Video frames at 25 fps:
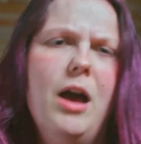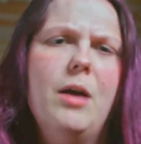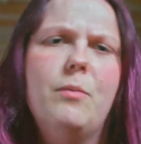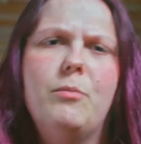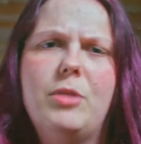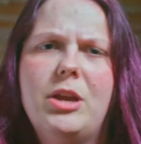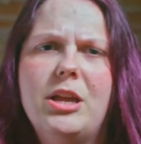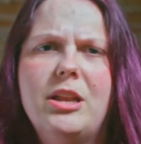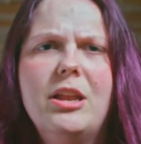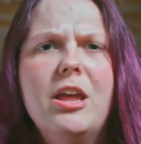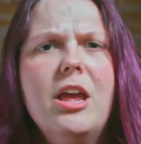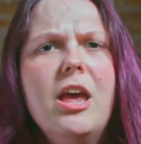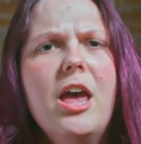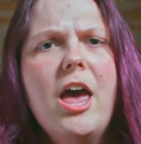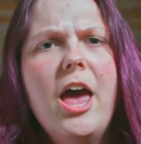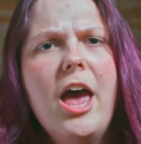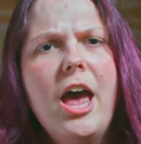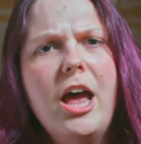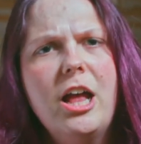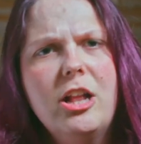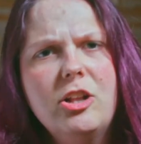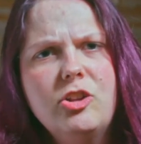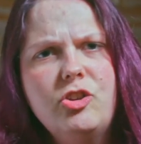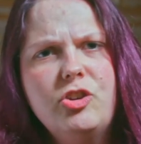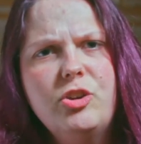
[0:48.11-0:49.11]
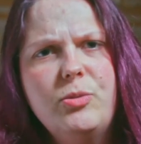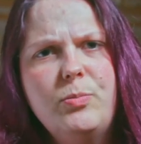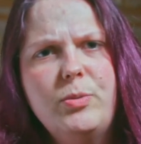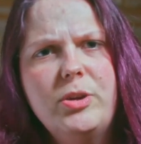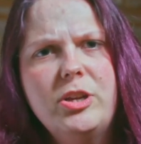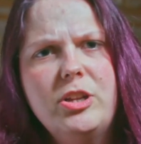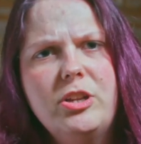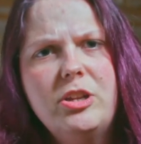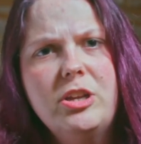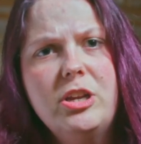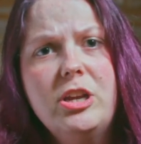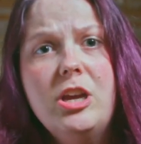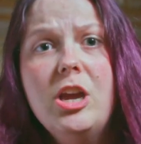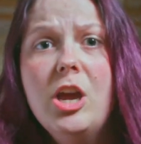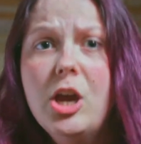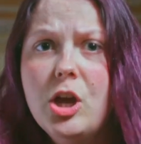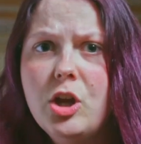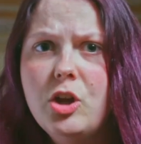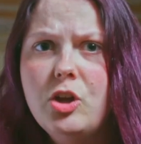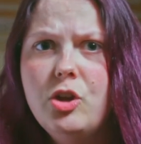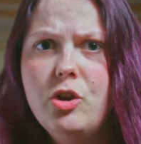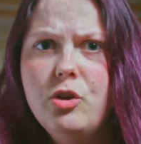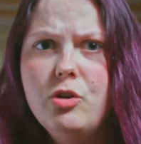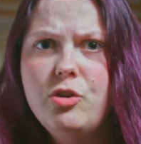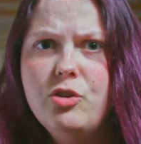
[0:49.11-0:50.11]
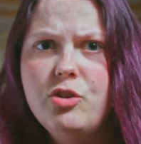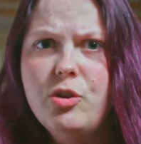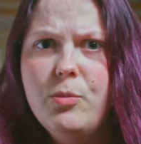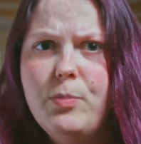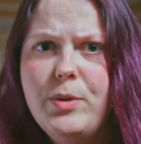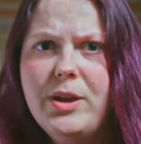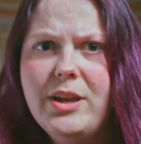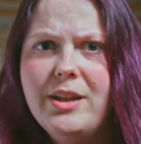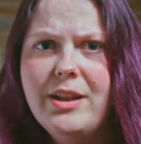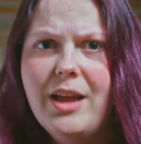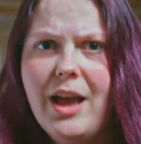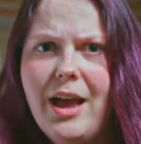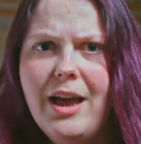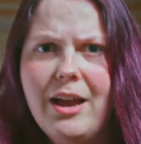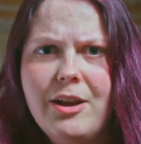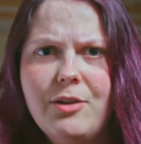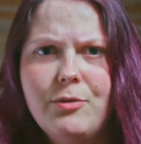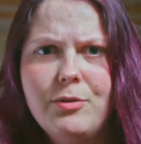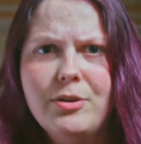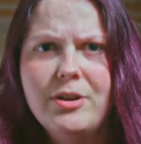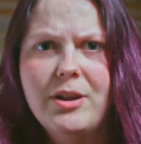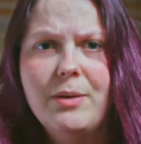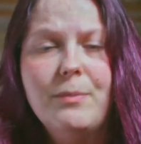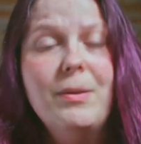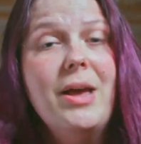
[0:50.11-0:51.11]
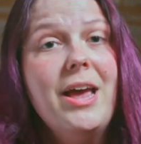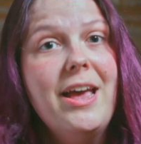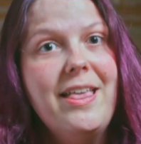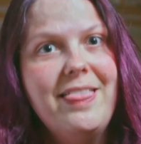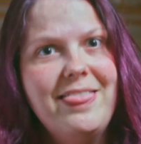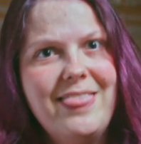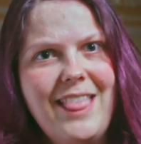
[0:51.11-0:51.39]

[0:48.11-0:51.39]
I mean, LGBT used to be an acronym,